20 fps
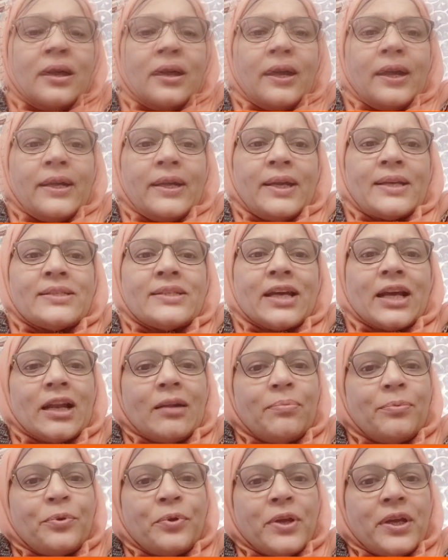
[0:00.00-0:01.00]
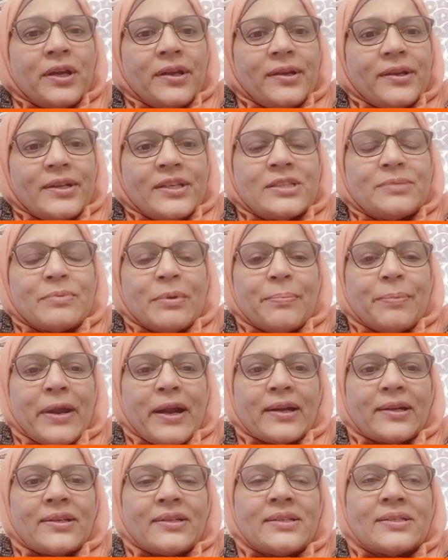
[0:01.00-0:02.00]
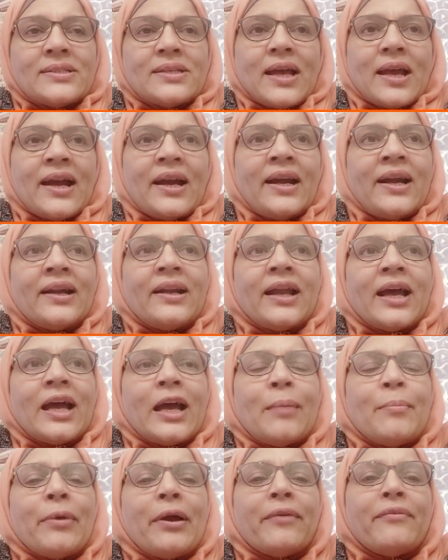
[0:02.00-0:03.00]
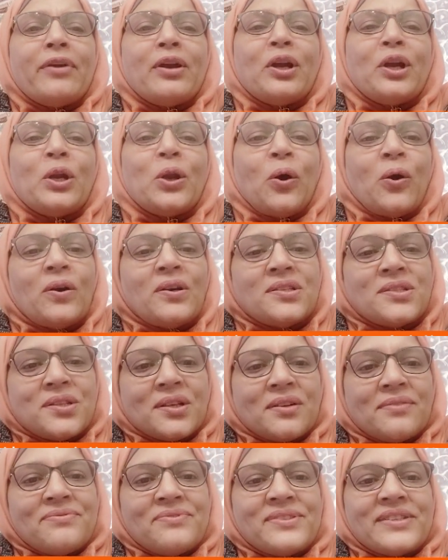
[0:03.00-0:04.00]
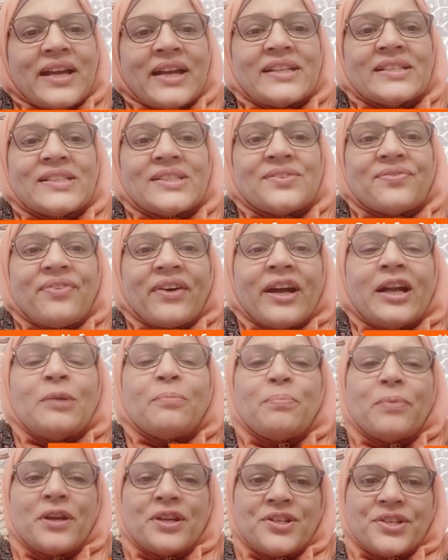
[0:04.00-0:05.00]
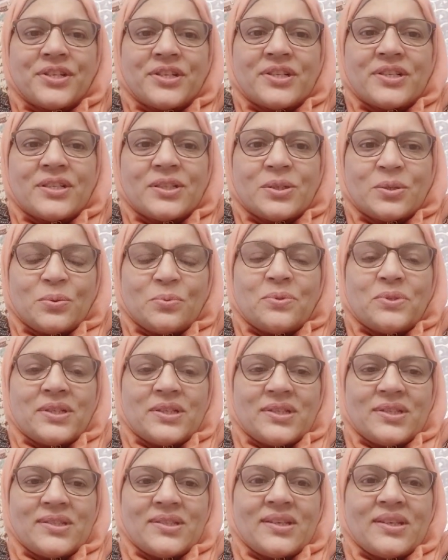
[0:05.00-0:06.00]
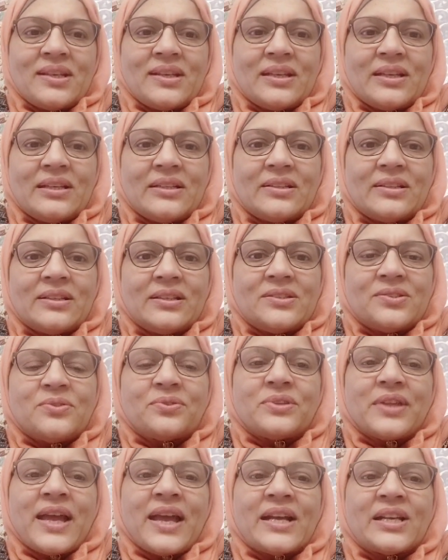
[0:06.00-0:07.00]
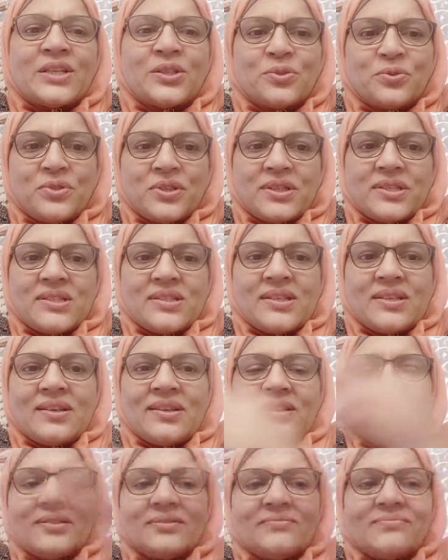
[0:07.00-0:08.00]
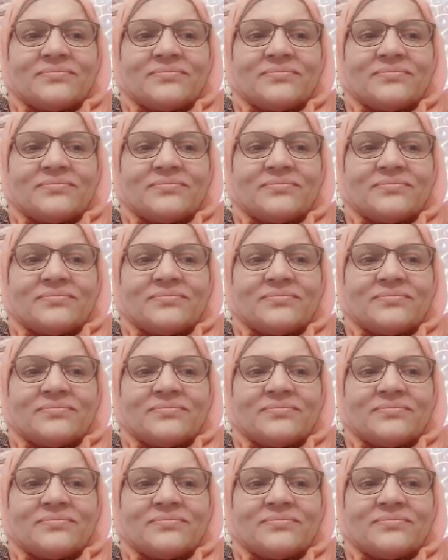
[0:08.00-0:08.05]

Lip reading: It has helped to increase my practice, and I am having lots of satisfied patients through this style. So thanks to this style.